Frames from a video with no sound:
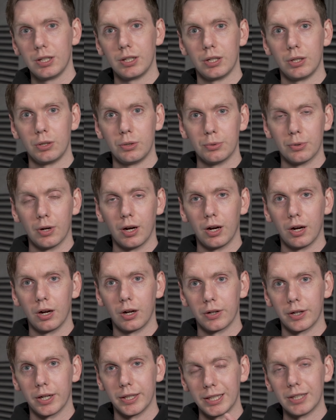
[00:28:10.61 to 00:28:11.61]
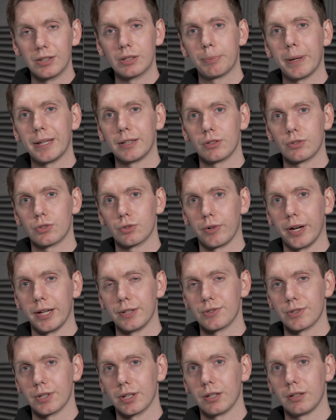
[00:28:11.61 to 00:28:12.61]
You are an independent
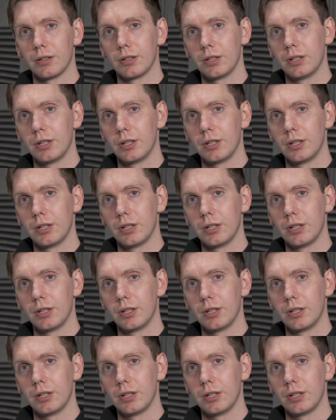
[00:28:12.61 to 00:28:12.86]
director,